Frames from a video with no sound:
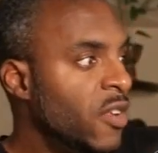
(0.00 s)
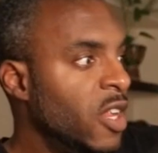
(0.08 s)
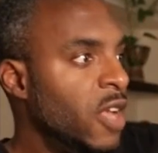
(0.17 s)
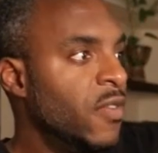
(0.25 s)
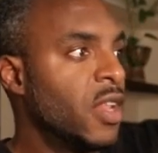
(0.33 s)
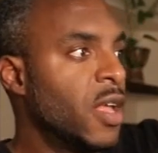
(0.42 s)

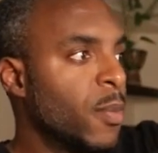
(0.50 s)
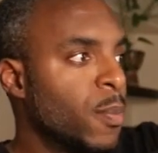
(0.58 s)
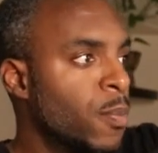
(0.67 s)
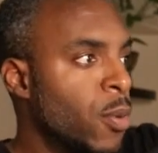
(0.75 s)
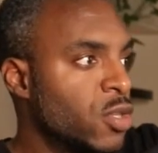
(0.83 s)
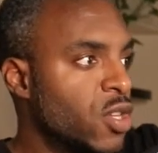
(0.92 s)
even the
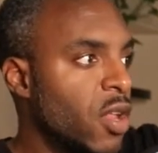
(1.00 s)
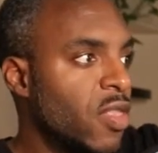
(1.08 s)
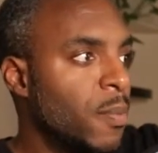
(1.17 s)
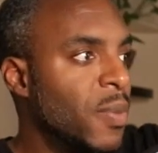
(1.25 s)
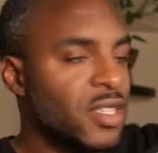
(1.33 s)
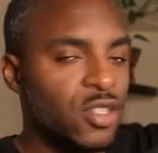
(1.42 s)
person on the
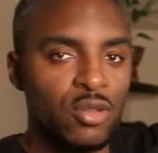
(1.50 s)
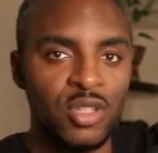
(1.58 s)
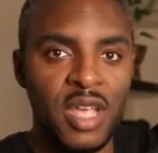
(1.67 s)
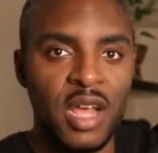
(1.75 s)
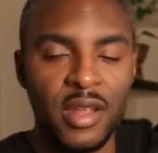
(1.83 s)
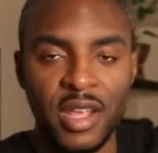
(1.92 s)
bus who's
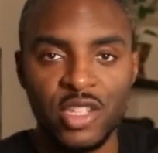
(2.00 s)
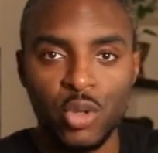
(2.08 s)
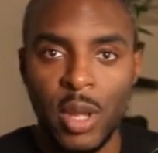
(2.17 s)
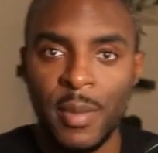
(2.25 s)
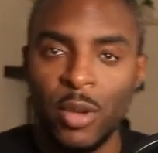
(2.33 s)
yelling and screaming,